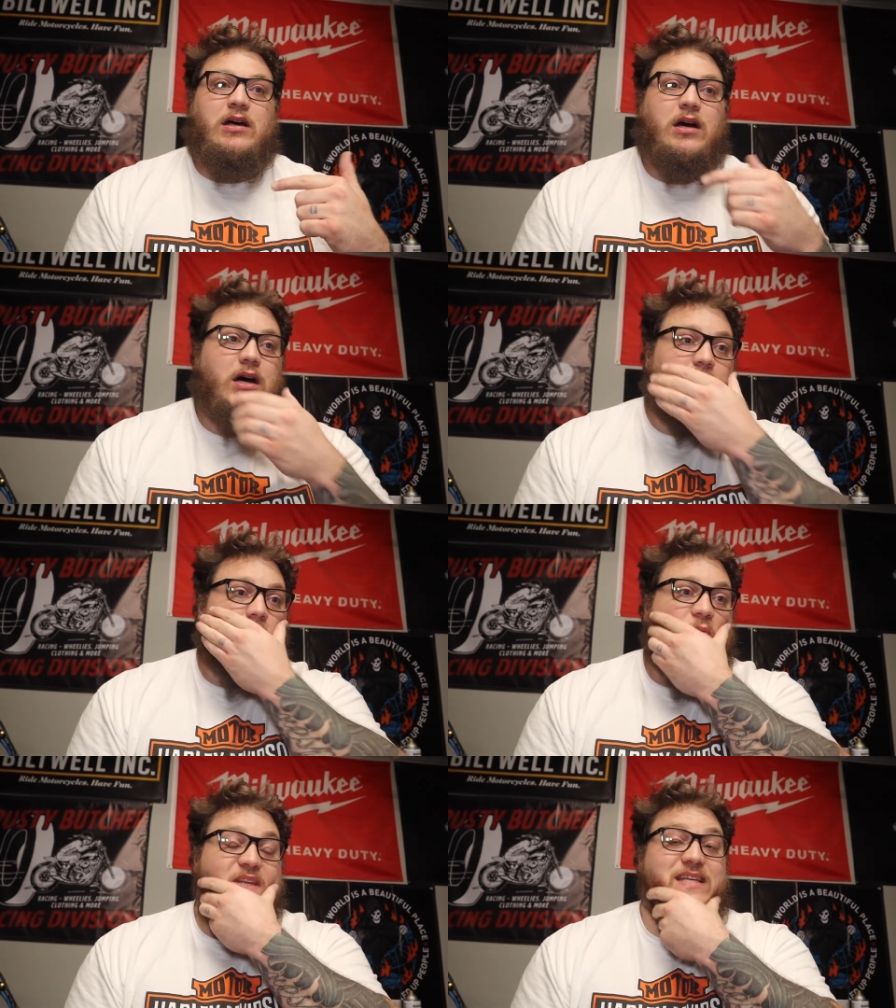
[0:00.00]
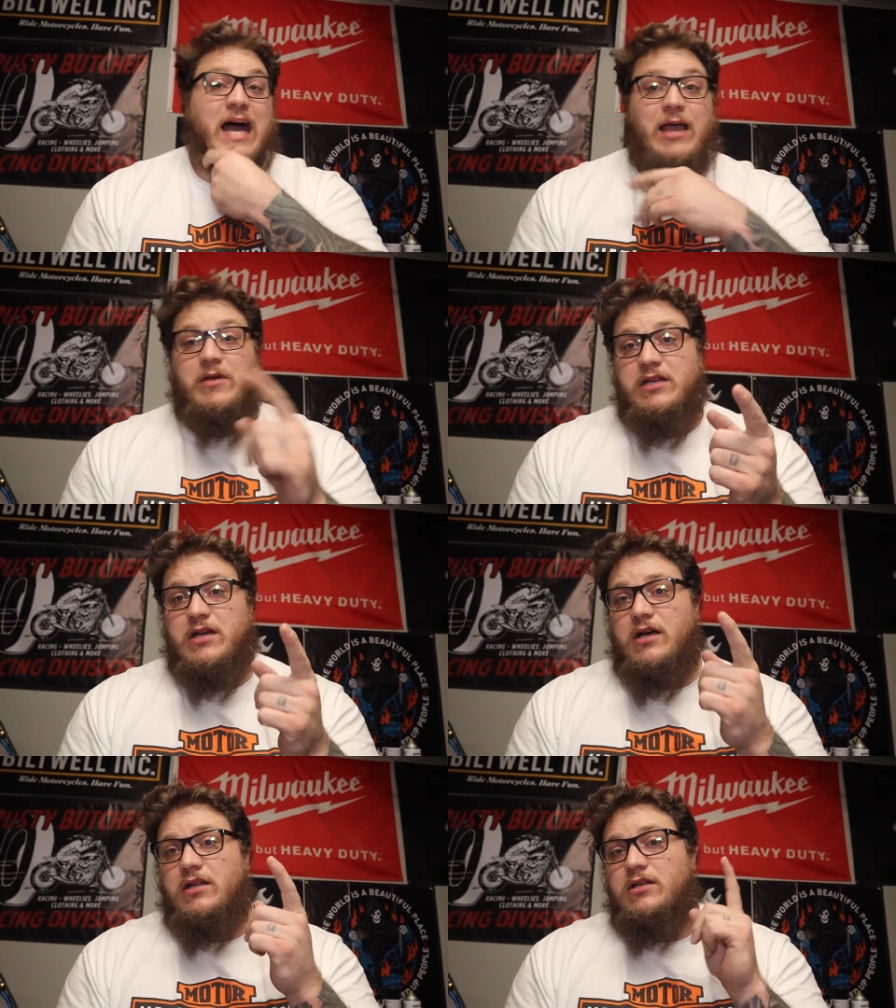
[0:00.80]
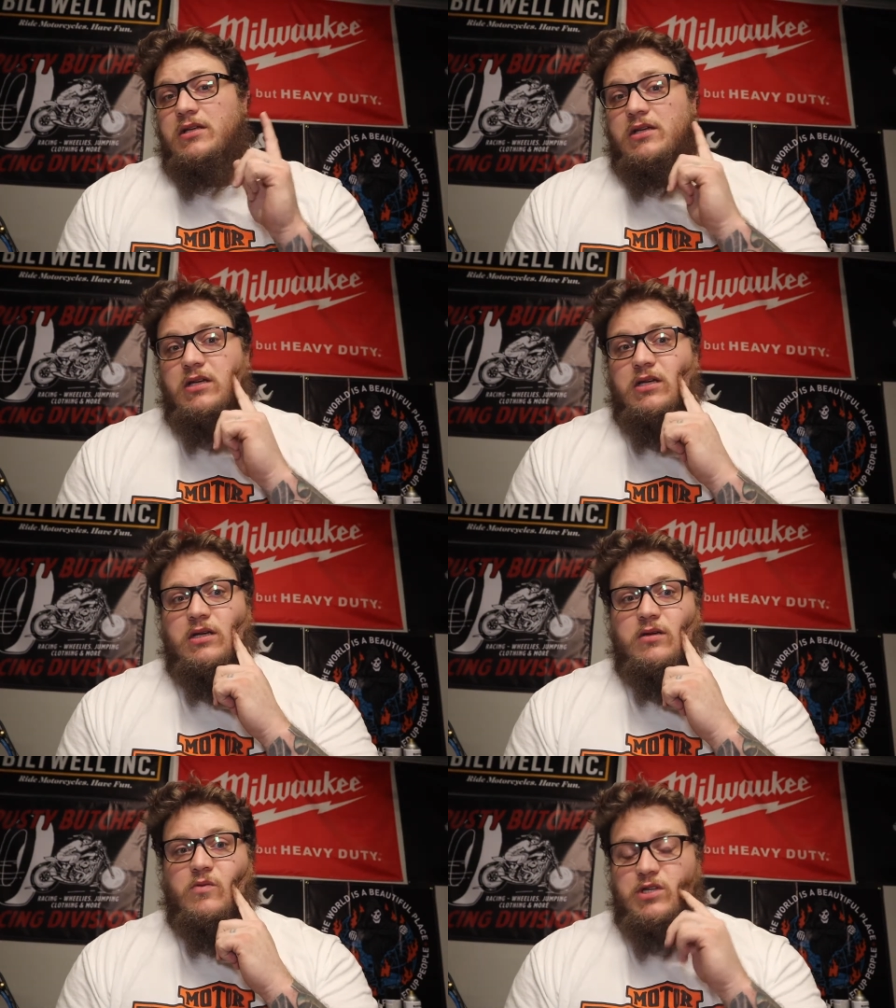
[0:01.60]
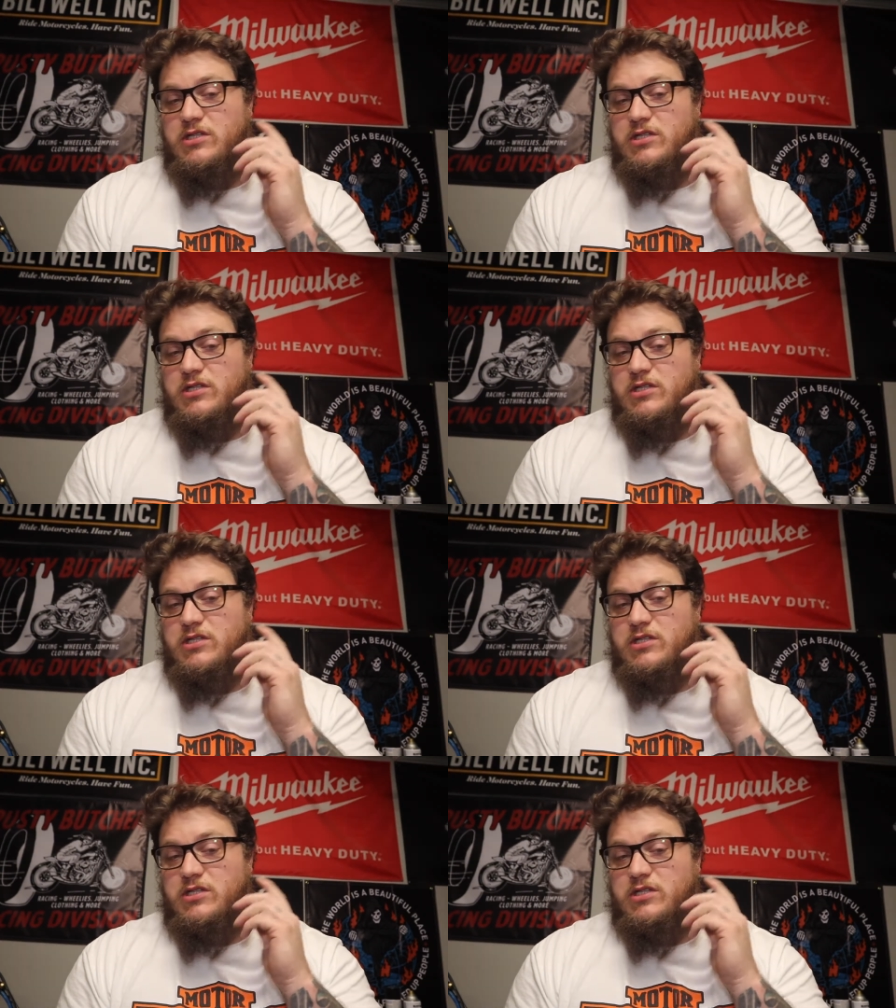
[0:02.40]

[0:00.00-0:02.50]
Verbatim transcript: um, the timing done, which